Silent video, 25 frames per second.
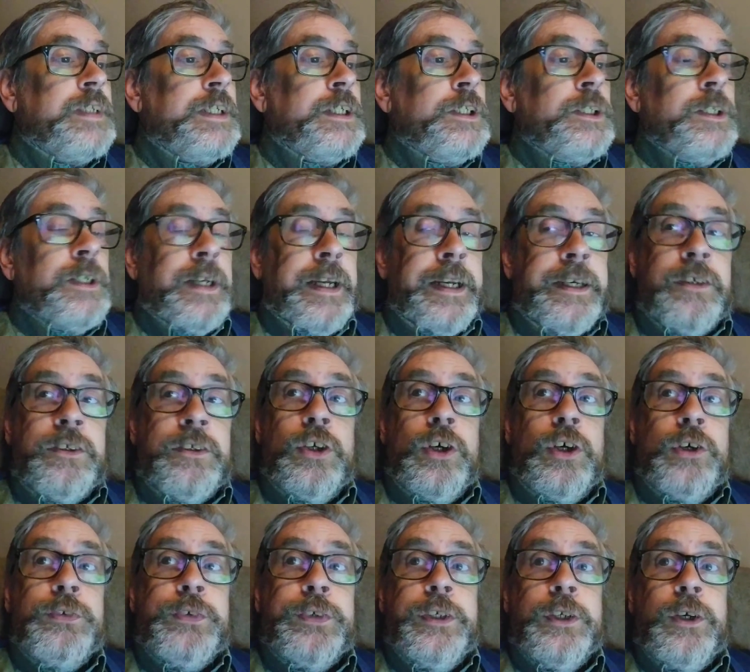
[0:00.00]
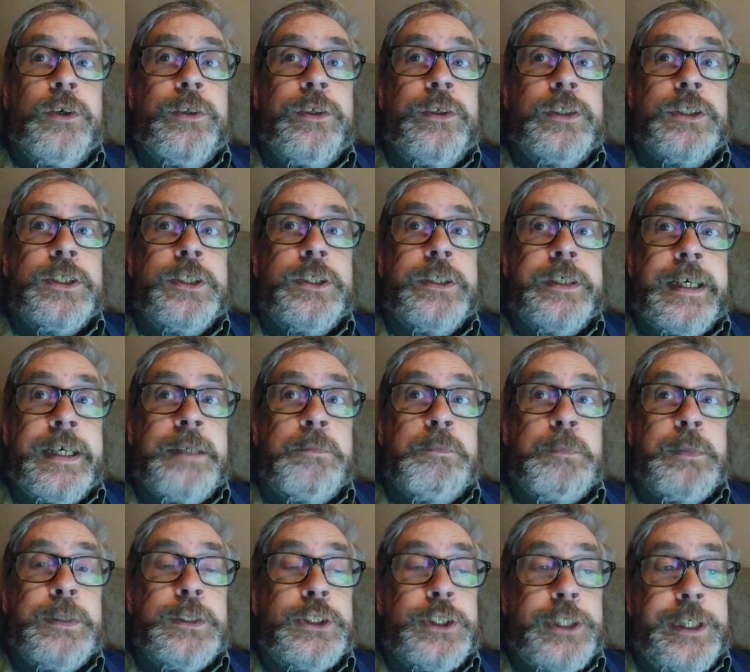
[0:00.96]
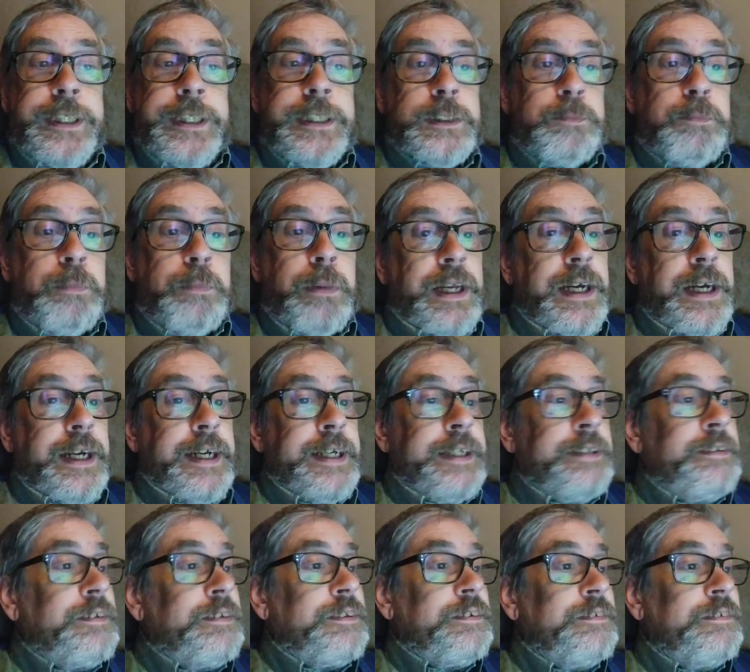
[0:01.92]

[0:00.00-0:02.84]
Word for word: I don't know if you know this or not, but she is blind.